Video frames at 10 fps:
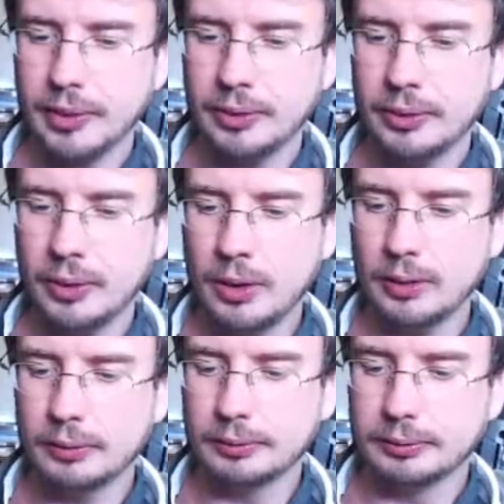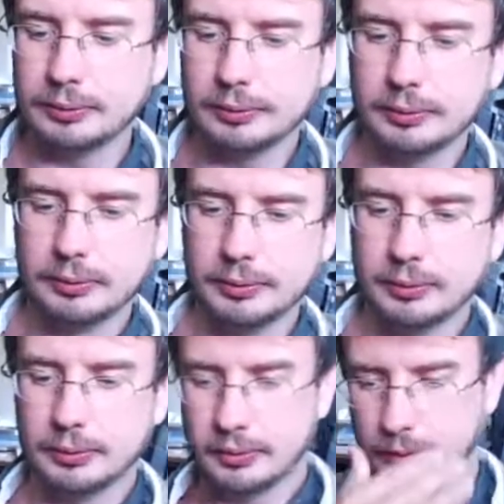Not
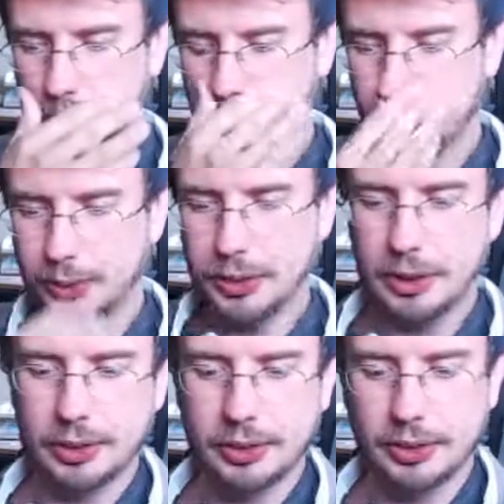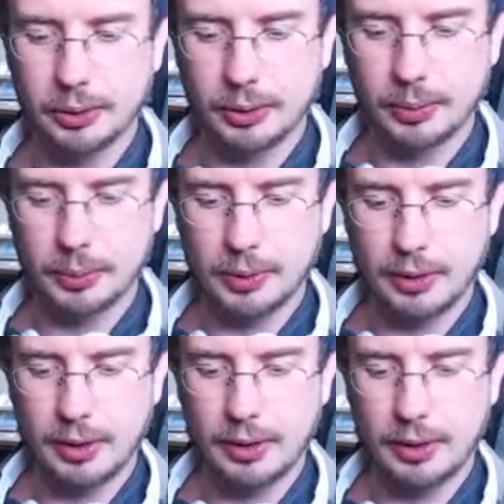really sure what
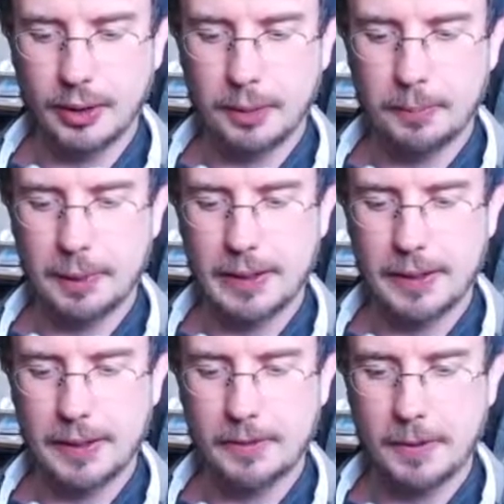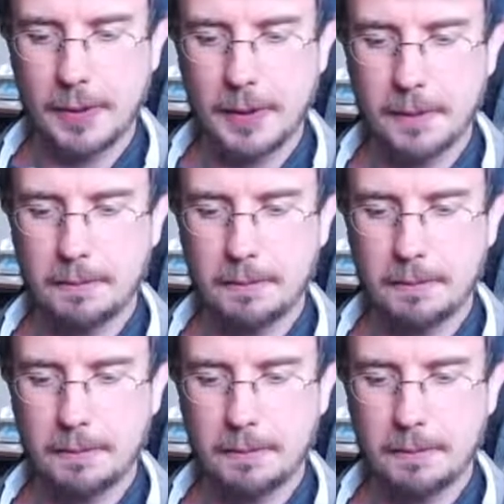their plan is there.